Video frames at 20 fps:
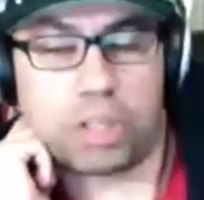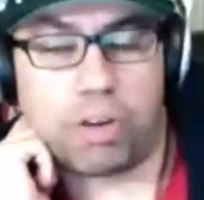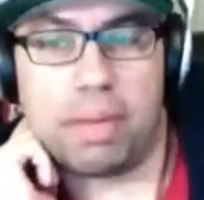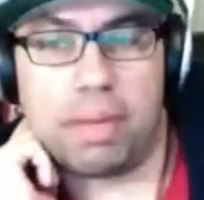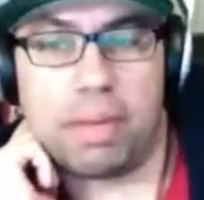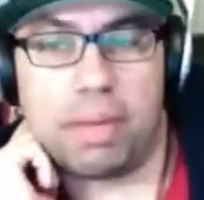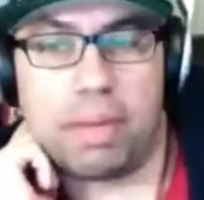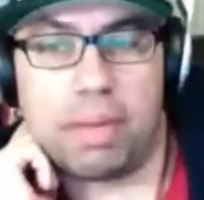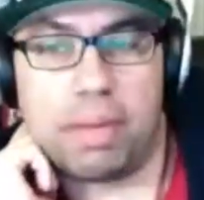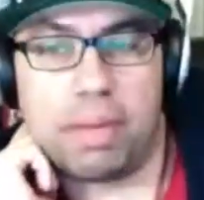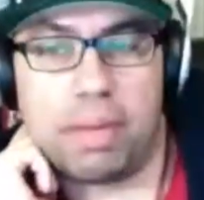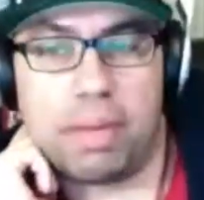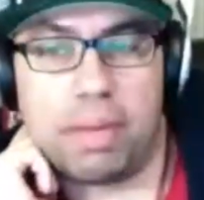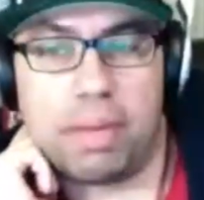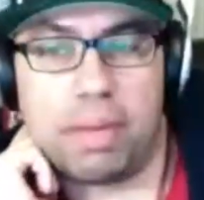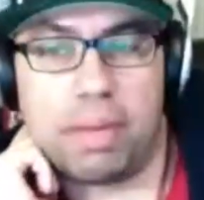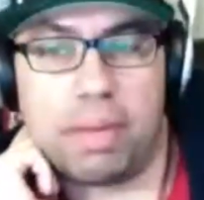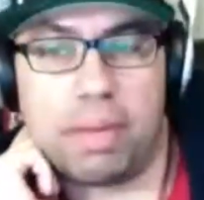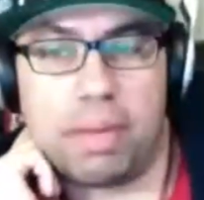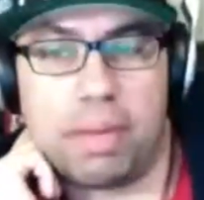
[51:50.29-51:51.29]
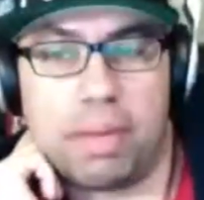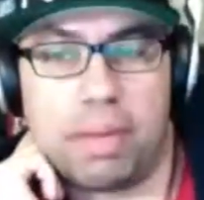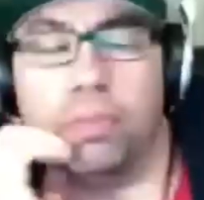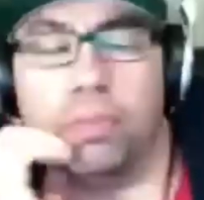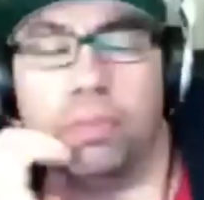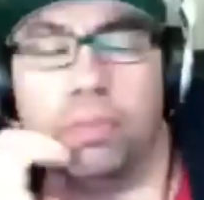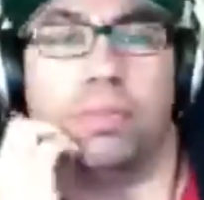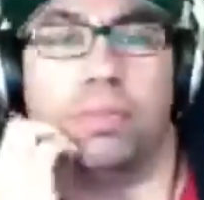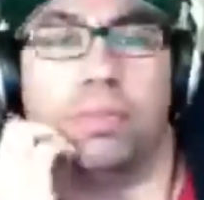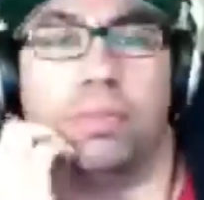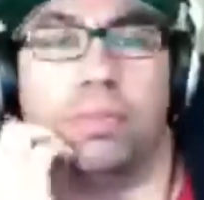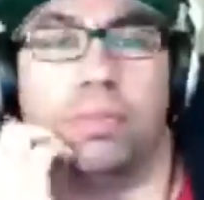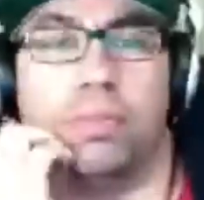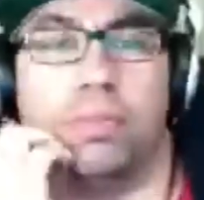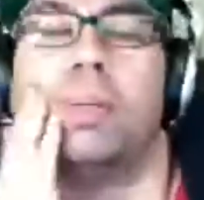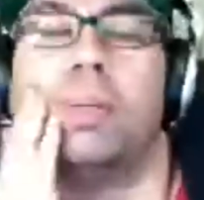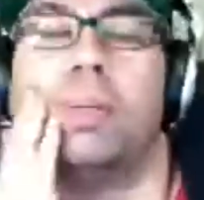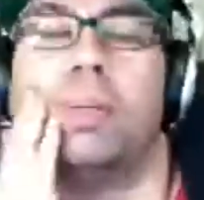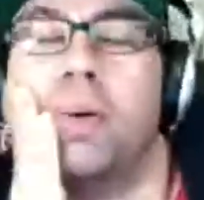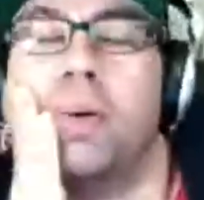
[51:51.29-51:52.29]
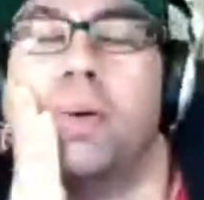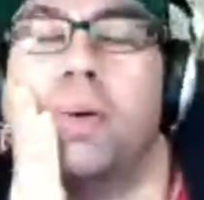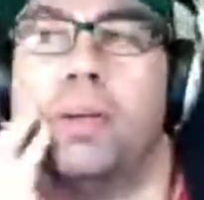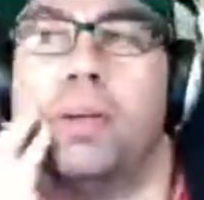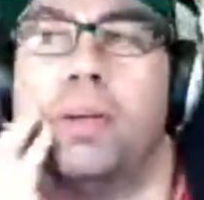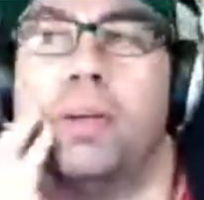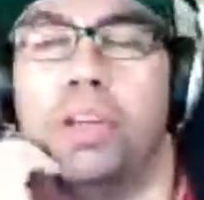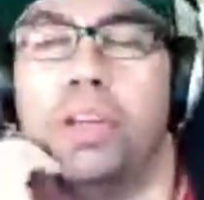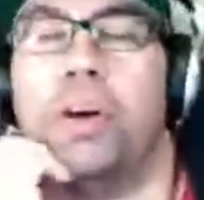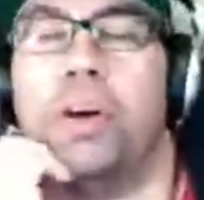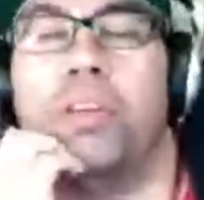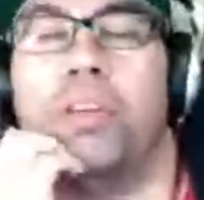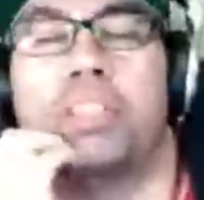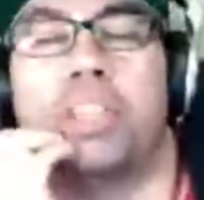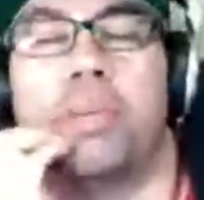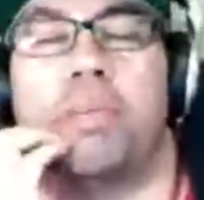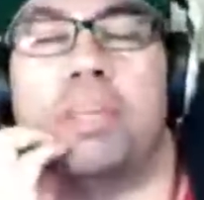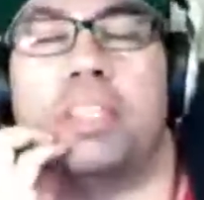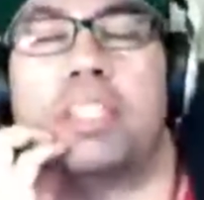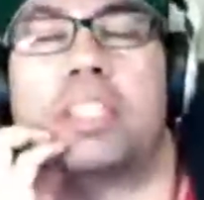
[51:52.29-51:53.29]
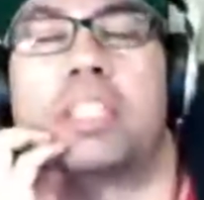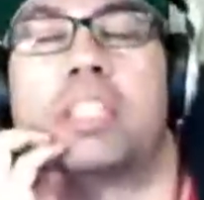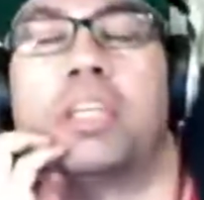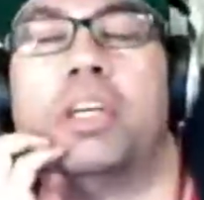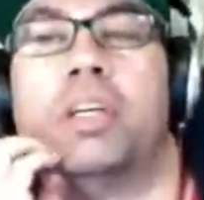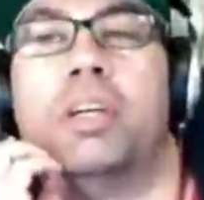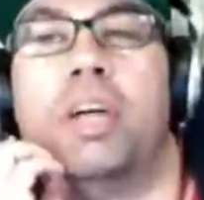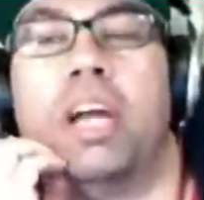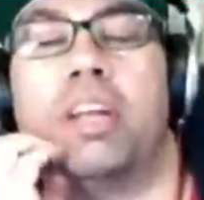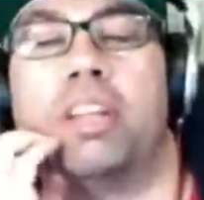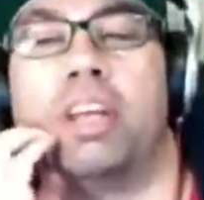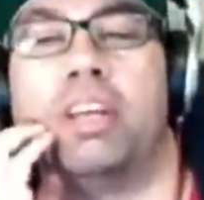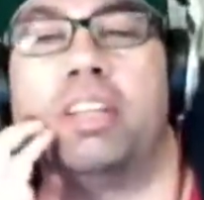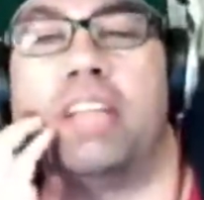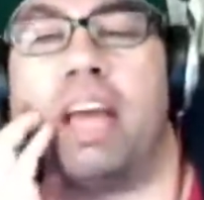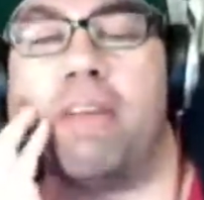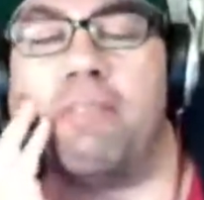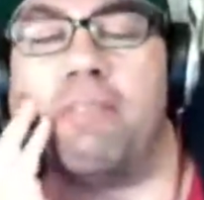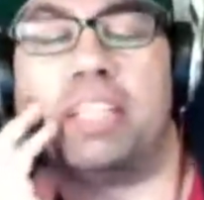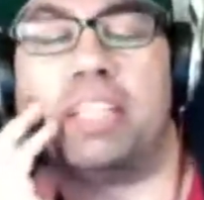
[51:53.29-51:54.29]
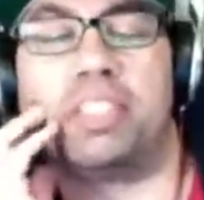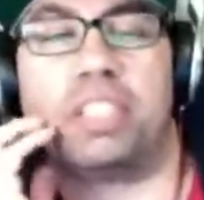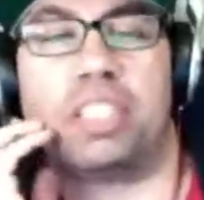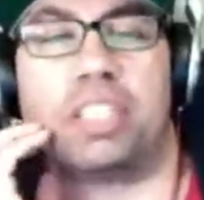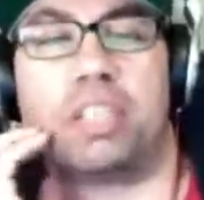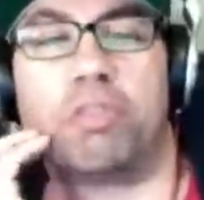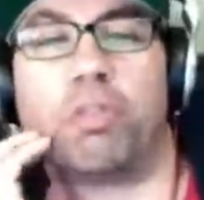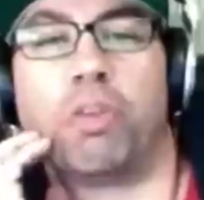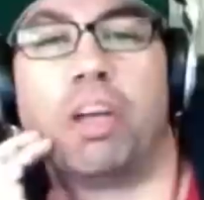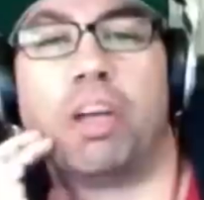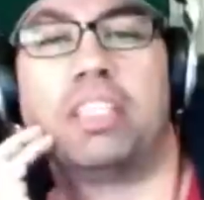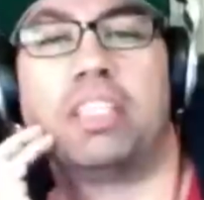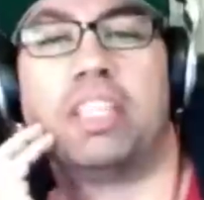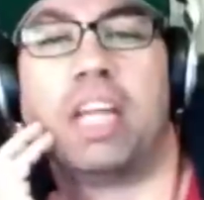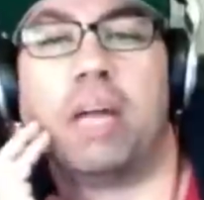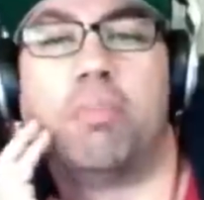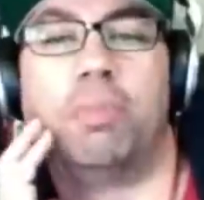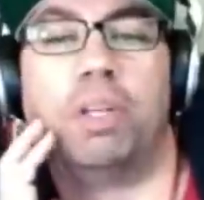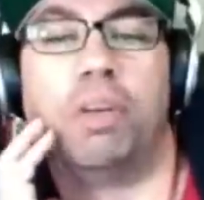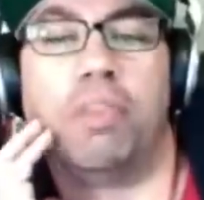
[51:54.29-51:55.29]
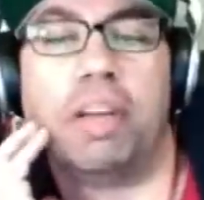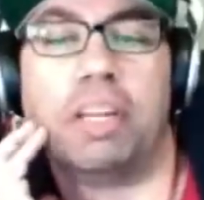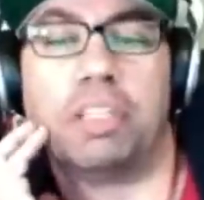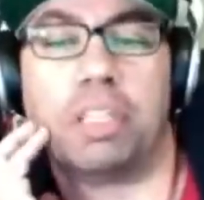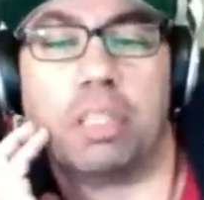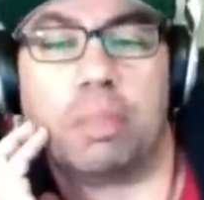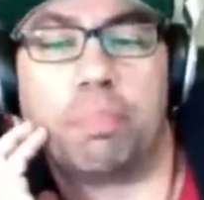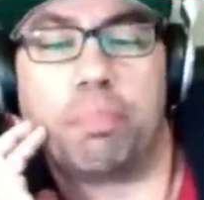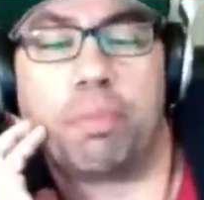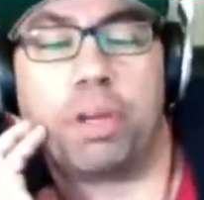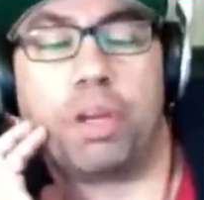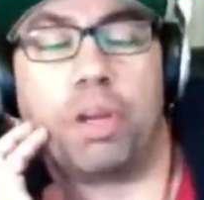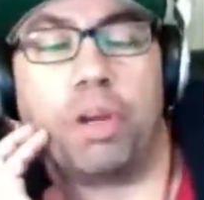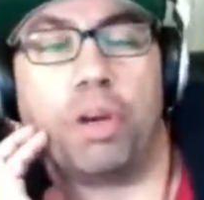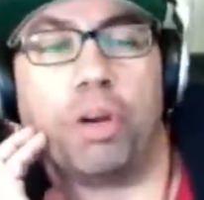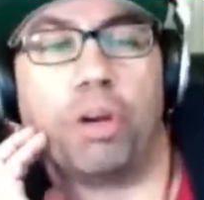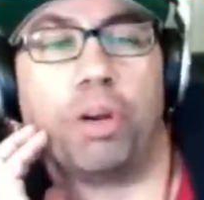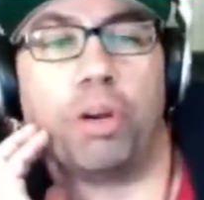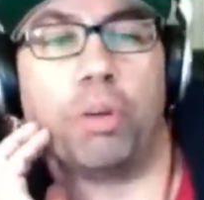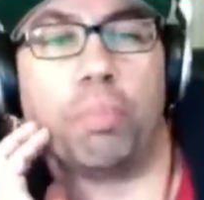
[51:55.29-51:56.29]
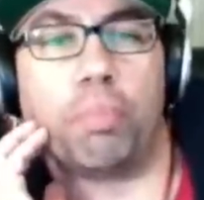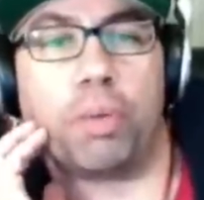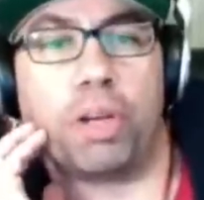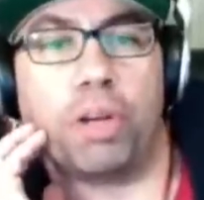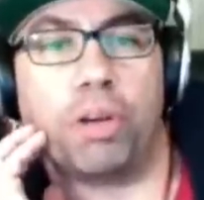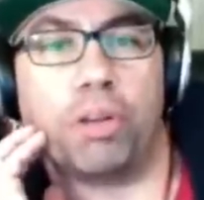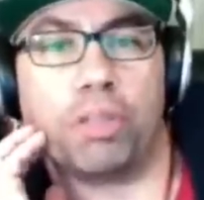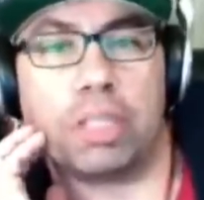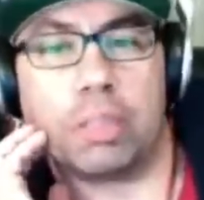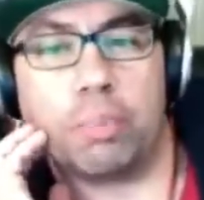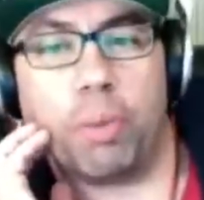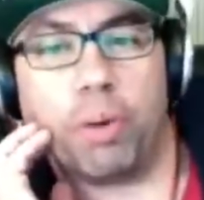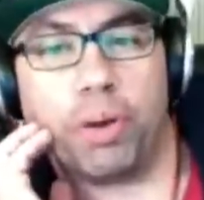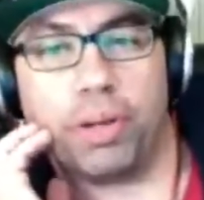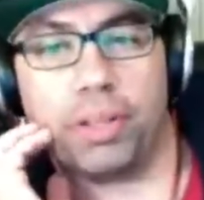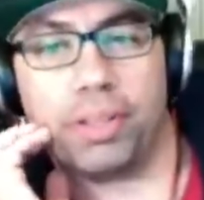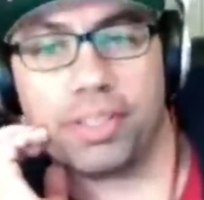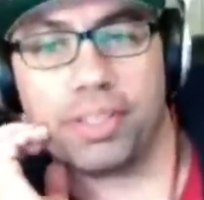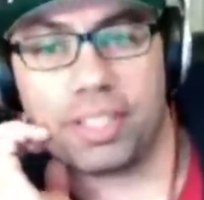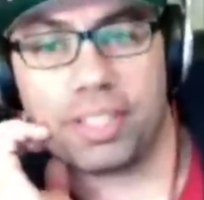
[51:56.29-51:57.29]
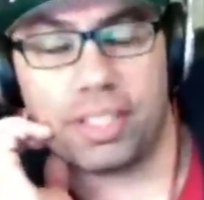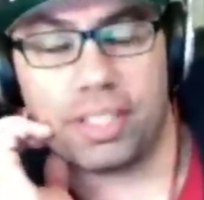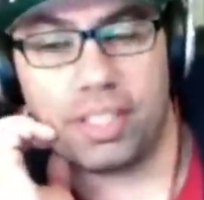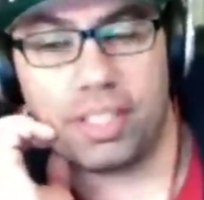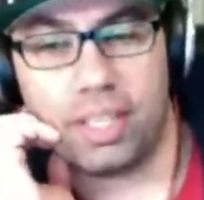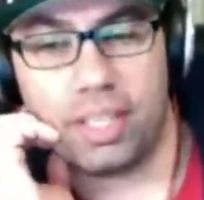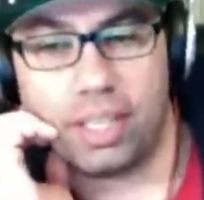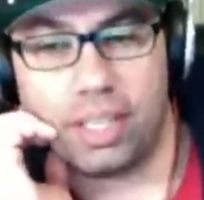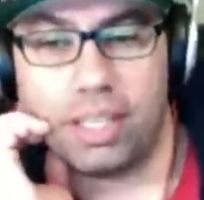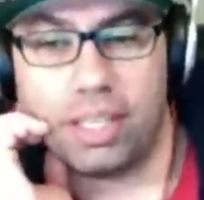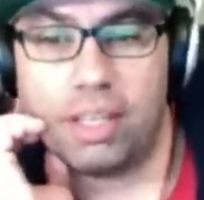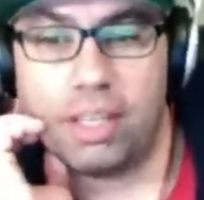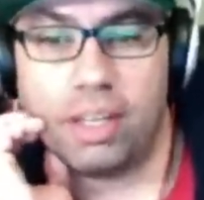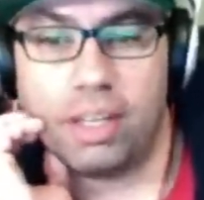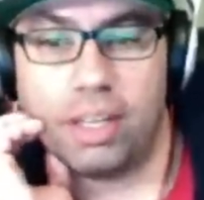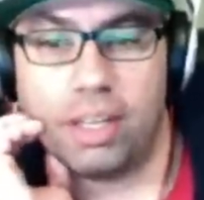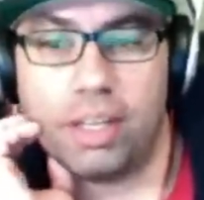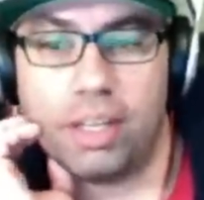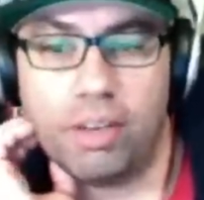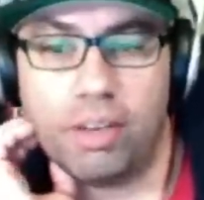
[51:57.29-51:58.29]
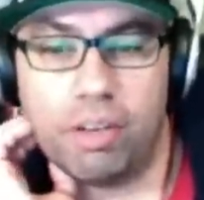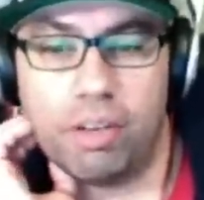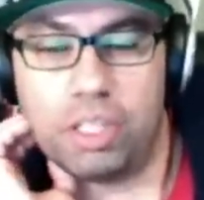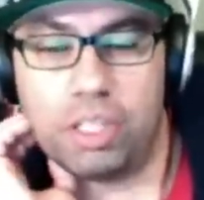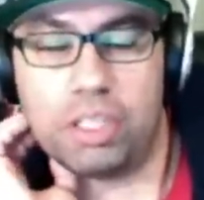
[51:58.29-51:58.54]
I hate when you know, reveal too much. You know, there's going to be so that means just the rest of that movie is just pure, pure spoilers. Right.